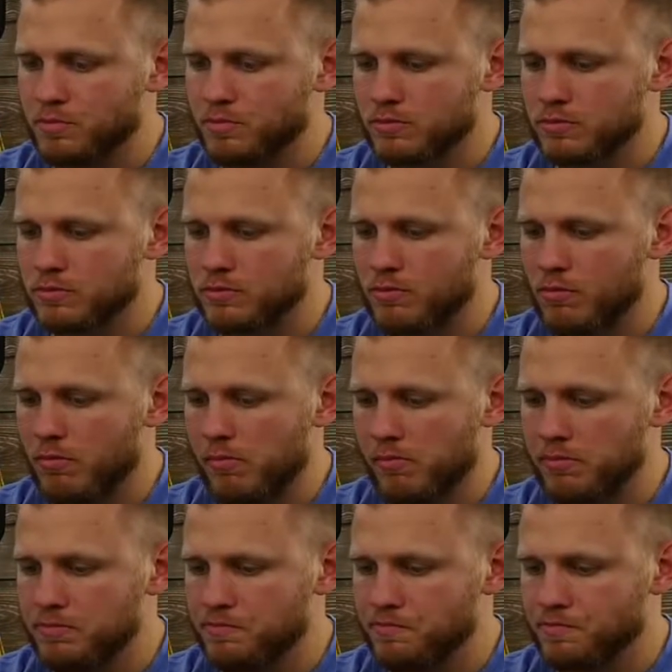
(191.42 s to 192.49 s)

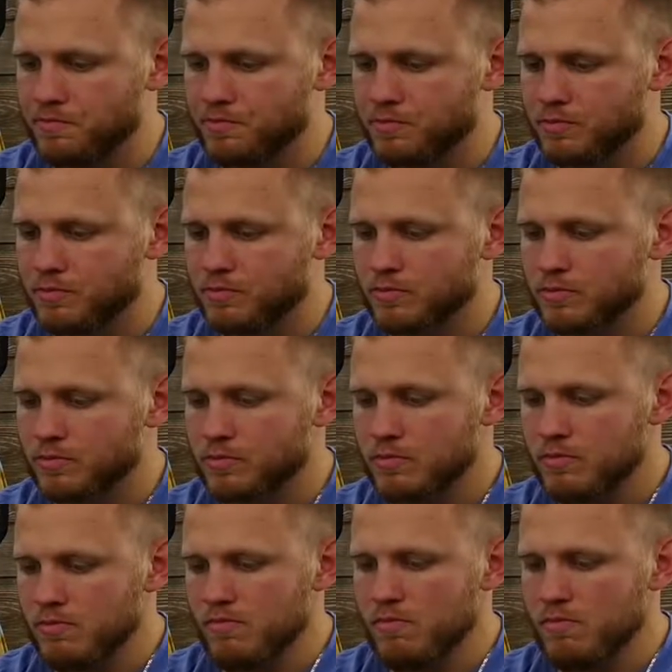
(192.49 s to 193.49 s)
(not speaking)